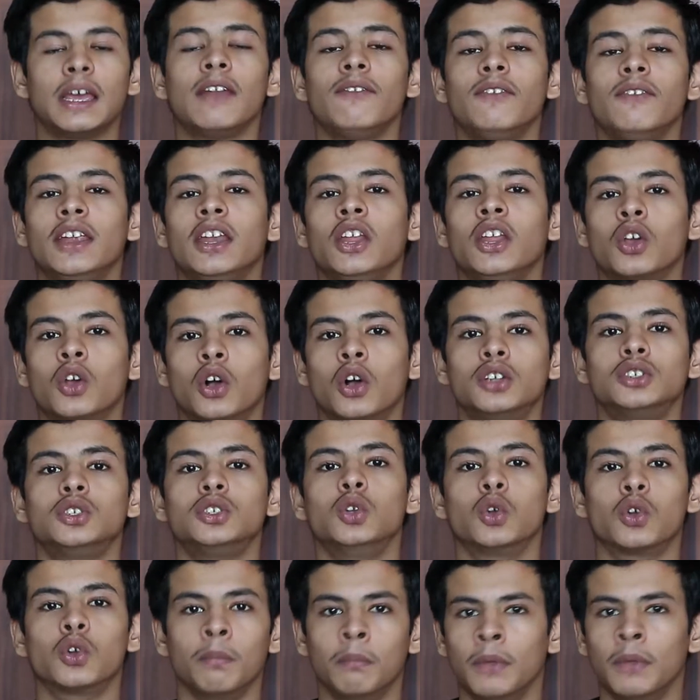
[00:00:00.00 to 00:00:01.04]
and video
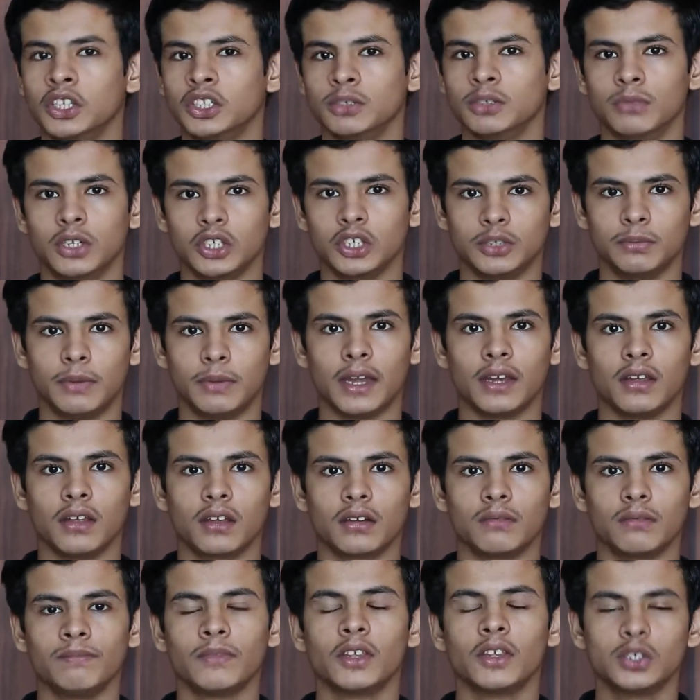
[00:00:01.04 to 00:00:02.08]
calls look much
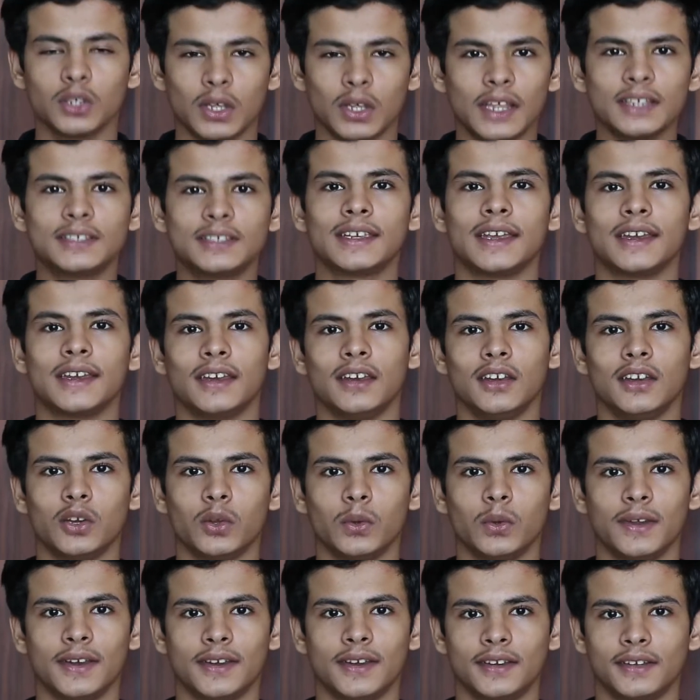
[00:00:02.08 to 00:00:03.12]
better. So let's get into
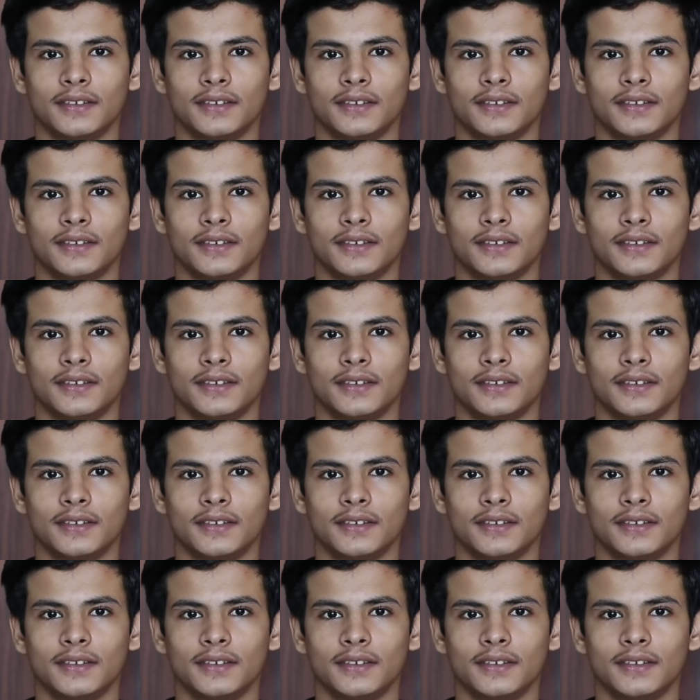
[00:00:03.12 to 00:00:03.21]
it.